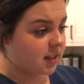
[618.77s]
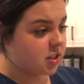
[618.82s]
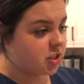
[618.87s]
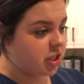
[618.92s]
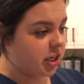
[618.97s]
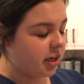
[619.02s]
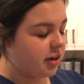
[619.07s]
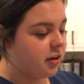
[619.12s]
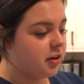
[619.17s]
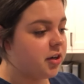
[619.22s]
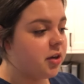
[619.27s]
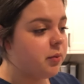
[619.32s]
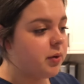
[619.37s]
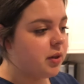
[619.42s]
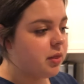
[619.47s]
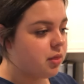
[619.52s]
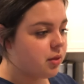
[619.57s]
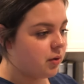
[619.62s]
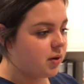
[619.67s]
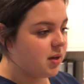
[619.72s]
to check on you in
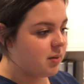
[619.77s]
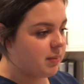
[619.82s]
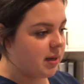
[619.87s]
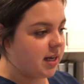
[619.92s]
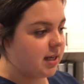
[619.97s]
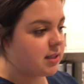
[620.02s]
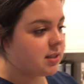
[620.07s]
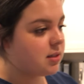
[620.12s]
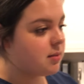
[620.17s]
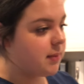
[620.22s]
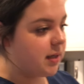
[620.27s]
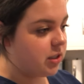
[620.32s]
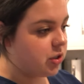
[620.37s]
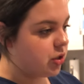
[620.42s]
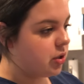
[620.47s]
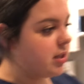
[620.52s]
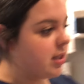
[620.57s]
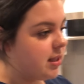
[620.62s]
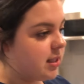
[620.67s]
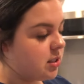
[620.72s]
30 minutes to make sure
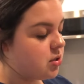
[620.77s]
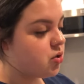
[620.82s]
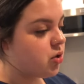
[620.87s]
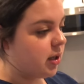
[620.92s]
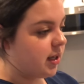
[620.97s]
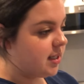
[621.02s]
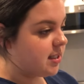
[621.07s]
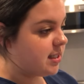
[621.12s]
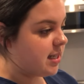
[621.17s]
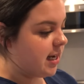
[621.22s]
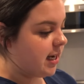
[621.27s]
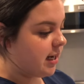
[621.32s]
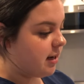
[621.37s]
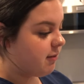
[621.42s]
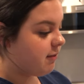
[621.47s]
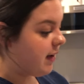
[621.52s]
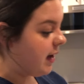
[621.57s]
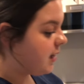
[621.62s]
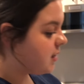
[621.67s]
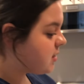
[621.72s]
that this drug has taken
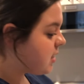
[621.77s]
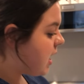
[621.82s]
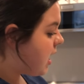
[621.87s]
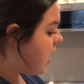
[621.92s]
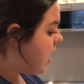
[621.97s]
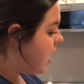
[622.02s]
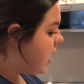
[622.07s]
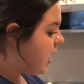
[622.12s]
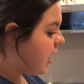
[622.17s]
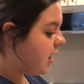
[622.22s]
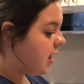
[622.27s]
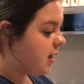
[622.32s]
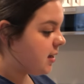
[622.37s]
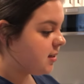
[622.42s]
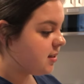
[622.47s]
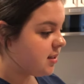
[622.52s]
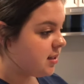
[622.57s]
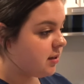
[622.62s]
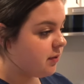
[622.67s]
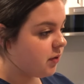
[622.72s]
effect and to
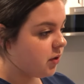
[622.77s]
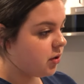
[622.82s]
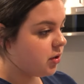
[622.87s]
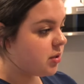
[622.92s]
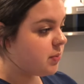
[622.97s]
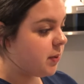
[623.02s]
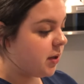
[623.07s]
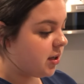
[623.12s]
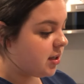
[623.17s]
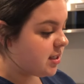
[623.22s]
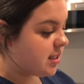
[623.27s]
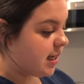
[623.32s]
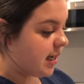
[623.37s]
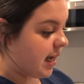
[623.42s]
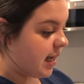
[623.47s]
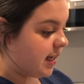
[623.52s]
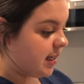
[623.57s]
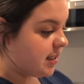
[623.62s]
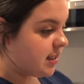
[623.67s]
see if you're experiencing any